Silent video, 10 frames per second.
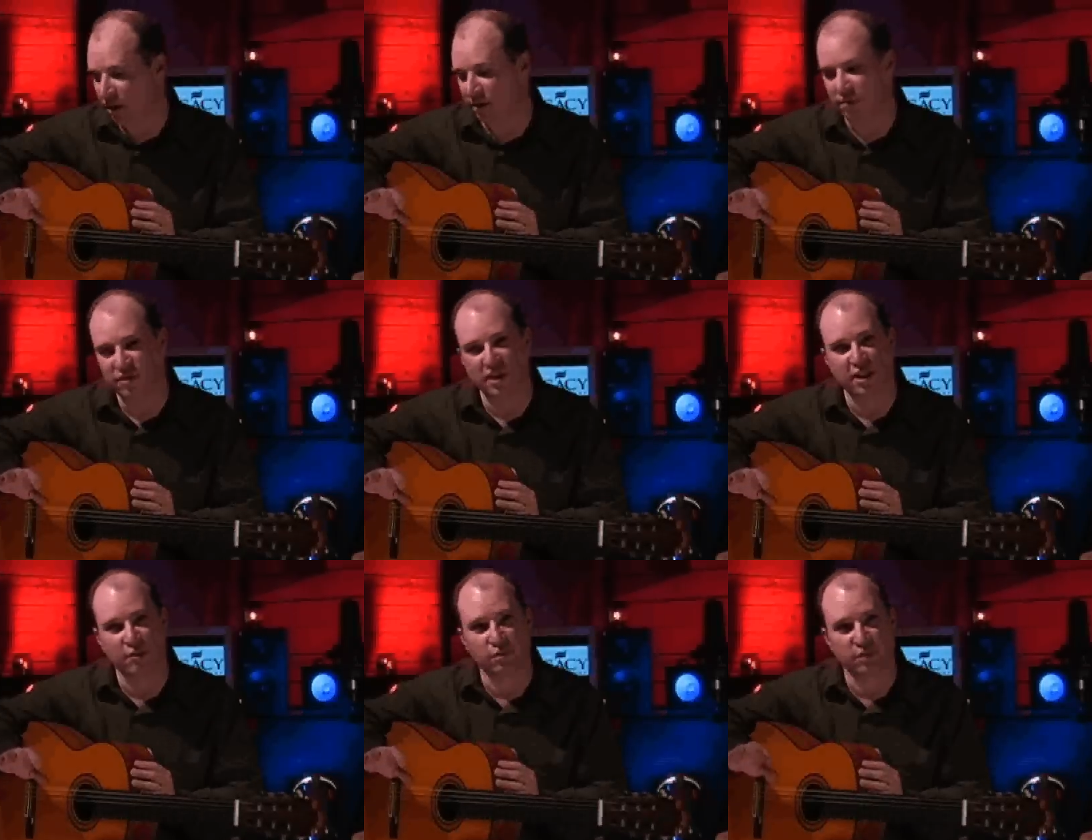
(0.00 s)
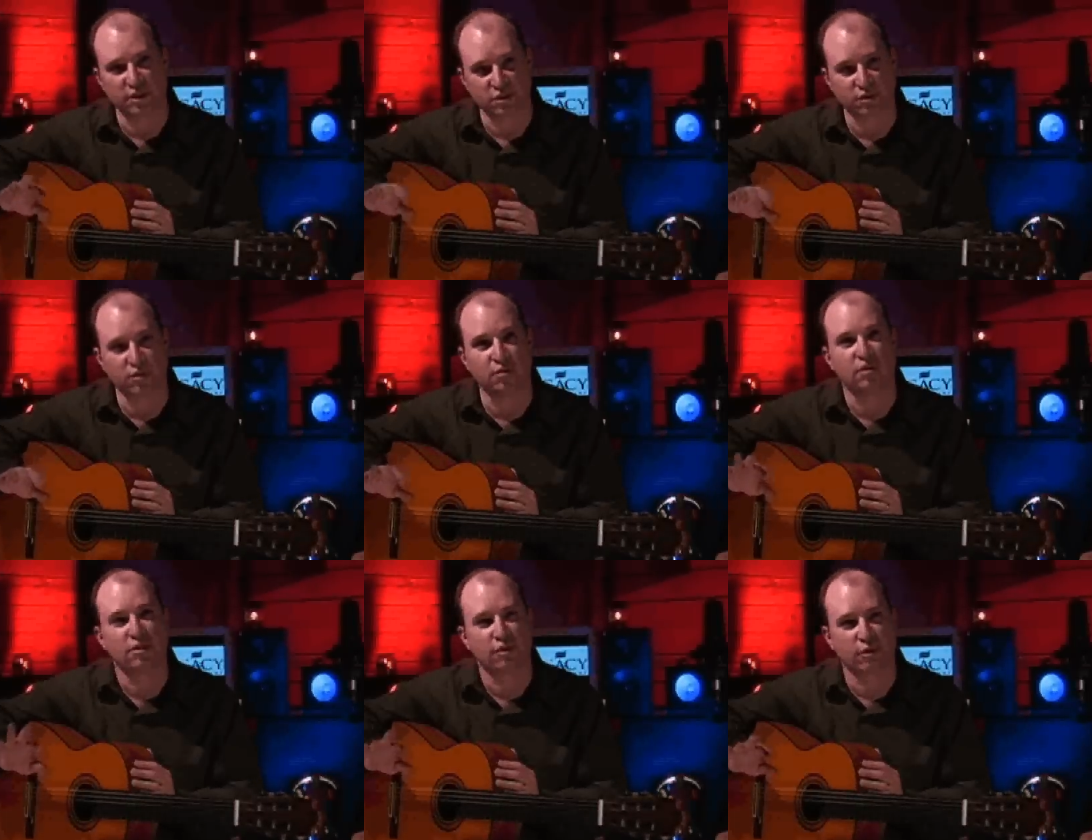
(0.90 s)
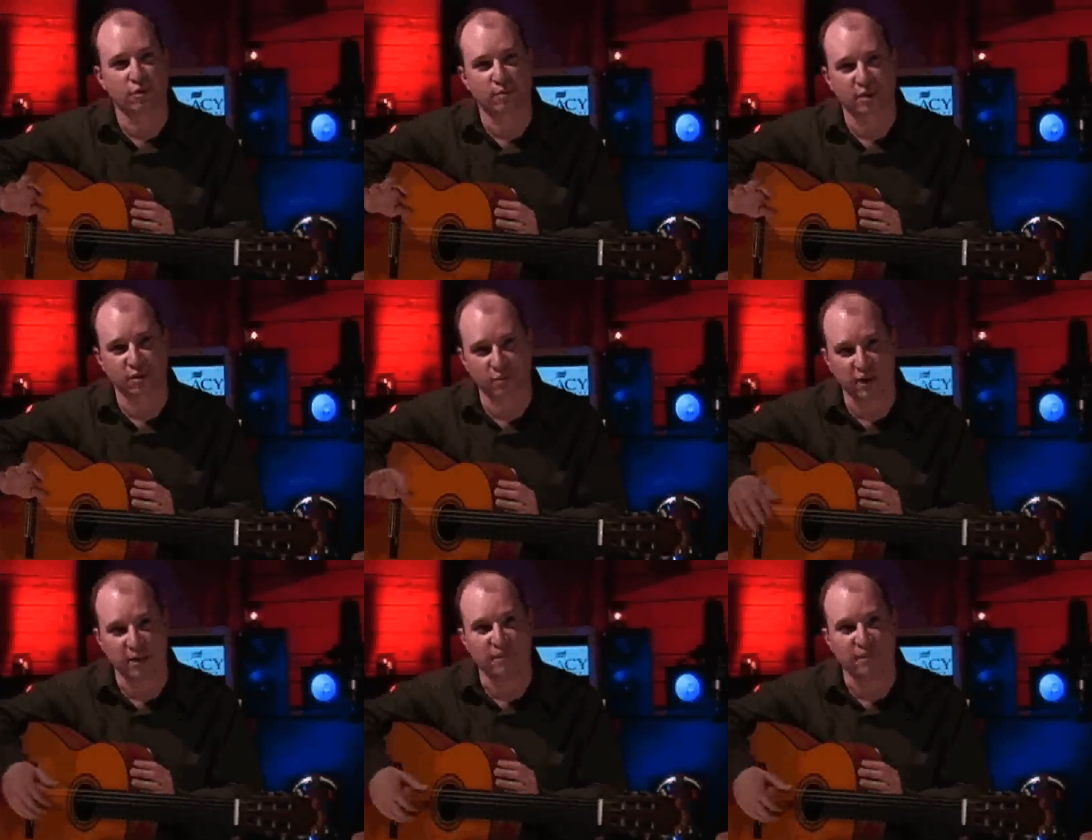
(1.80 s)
second will be 2, 3rd will be 3.